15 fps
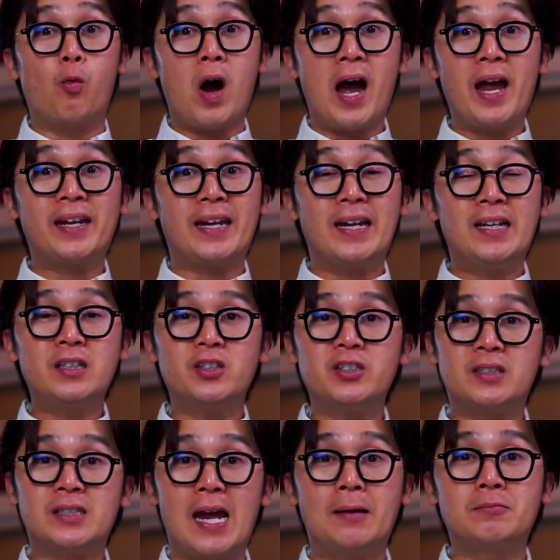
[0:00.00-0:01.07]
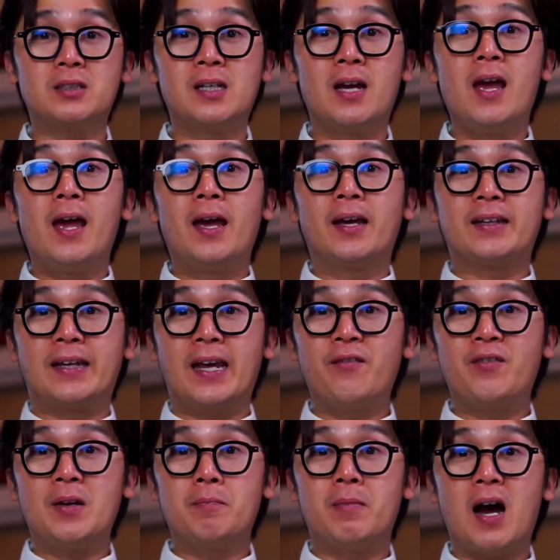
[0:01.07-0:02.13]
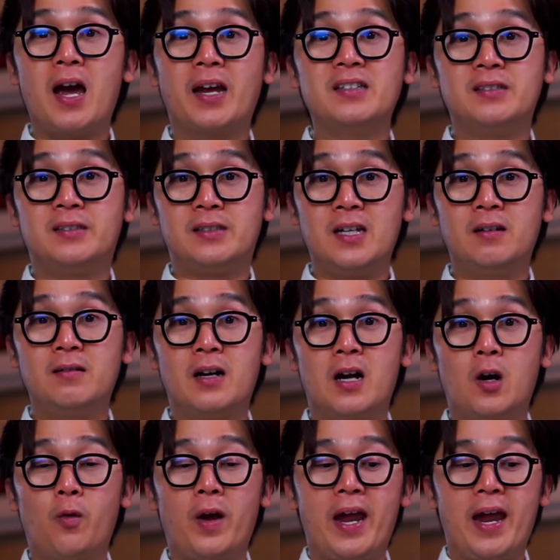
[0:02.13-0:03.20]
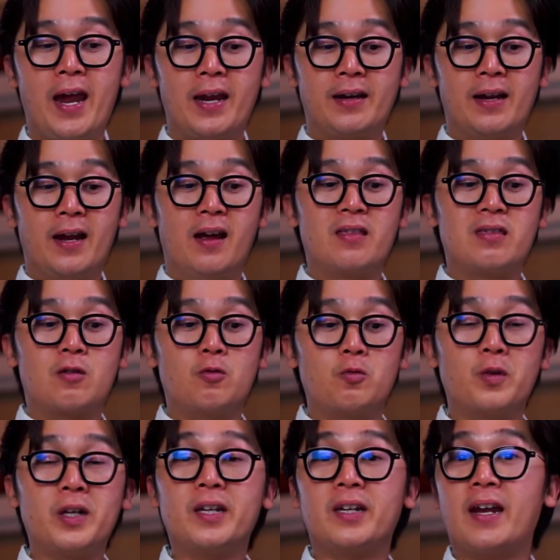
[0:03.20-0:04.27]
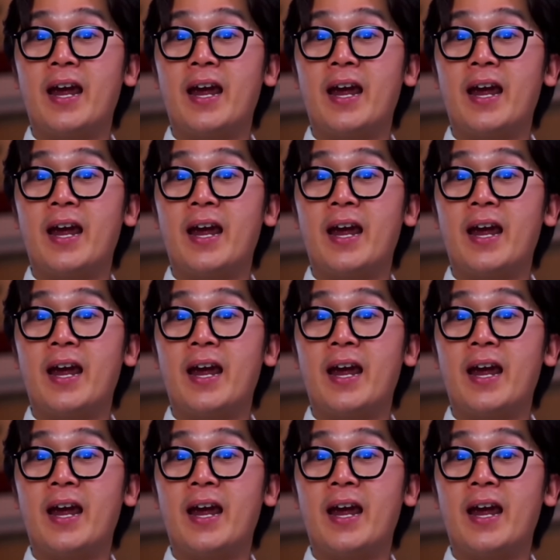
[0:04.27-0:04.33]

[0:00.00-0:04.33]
y-intercept, given by zero and three.